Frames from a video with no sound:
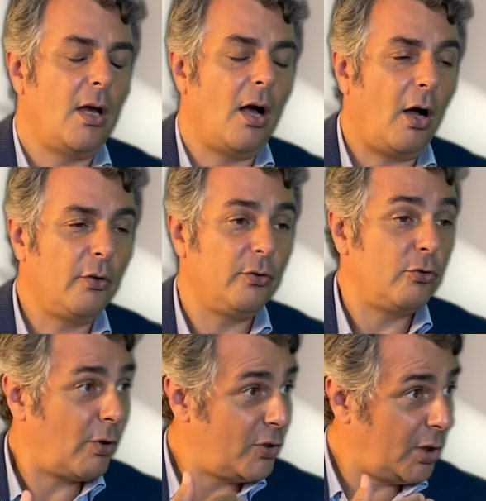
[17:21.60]
How's the
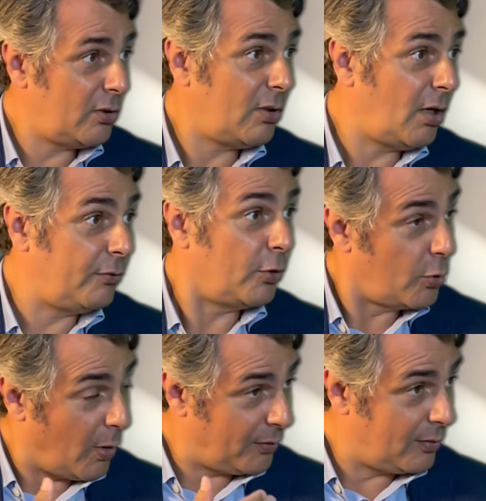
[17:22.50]
trajectory of the
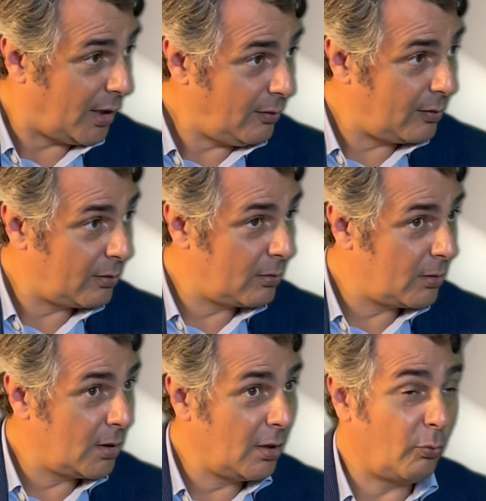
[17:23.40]
US debt?
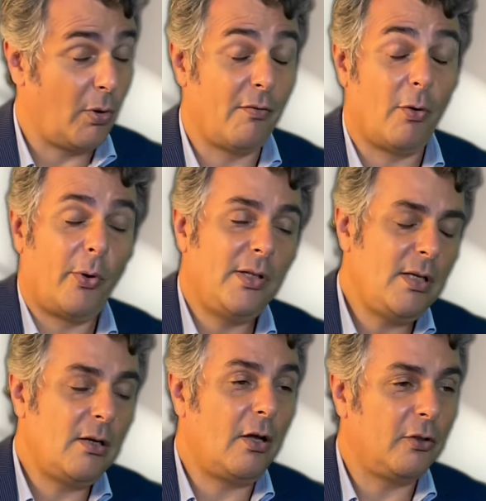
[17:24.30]
We have already
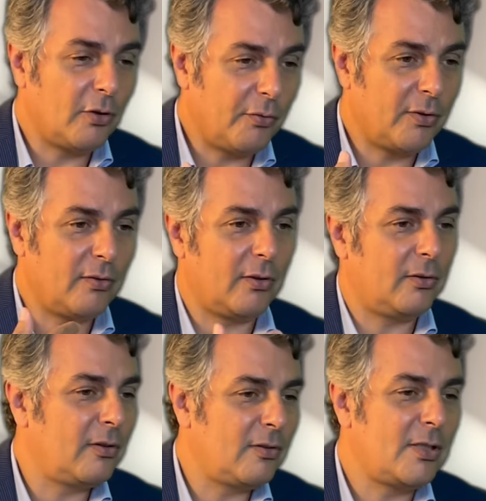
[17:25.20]
a lot of
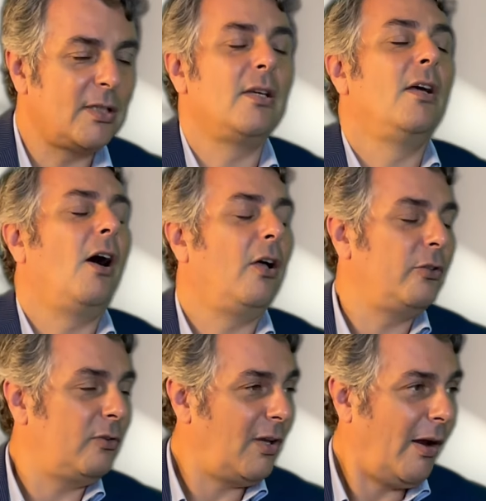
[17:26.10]
uncertainty on
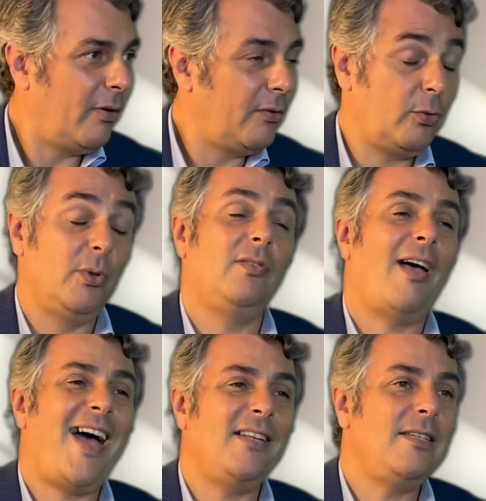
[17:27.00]
the tariff. So it's
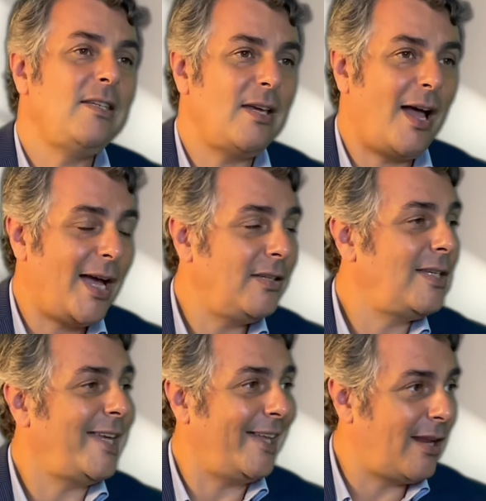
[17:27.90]
adding,
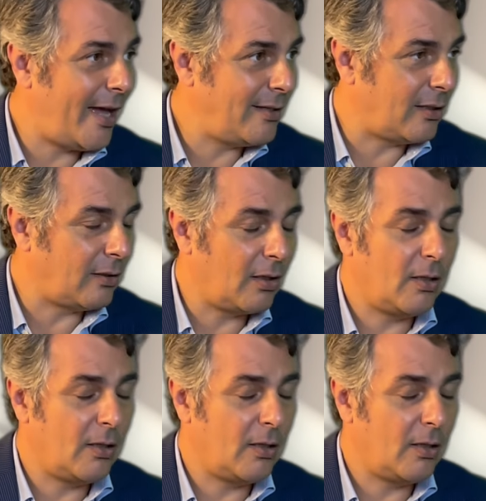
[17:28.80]
adding, and adding.